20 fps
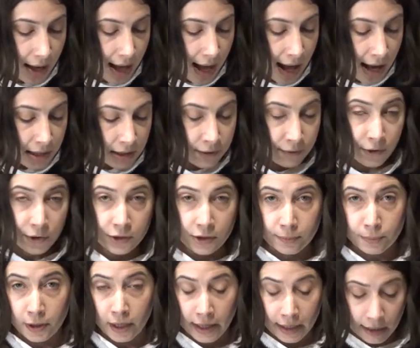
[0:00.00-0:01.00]
As Rosa
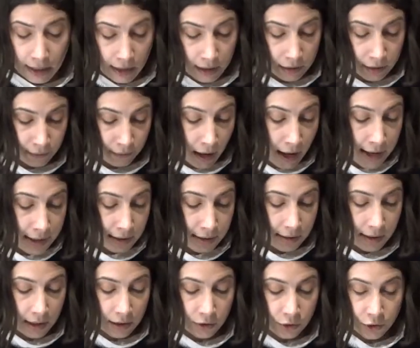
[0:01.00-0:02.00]
Praed writes
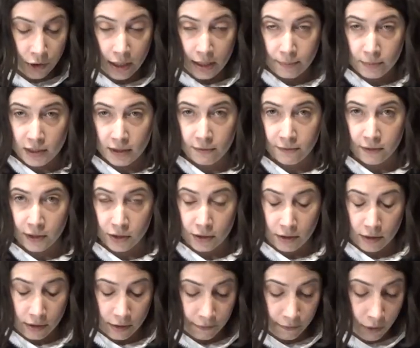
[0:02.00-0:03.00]
in Dreams and
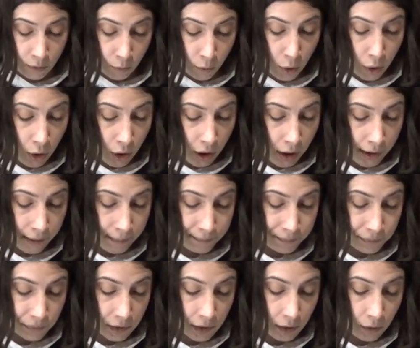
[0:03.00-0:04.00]
Visions of the War,
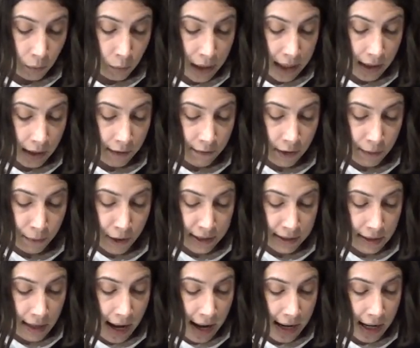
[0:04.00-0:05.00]
we of the
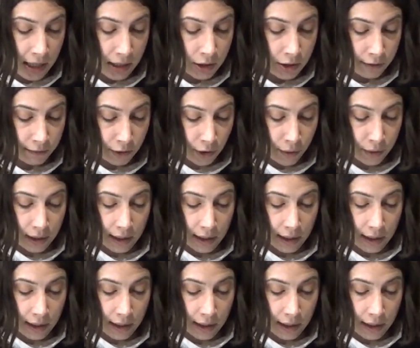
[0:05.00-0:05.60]
present age have grown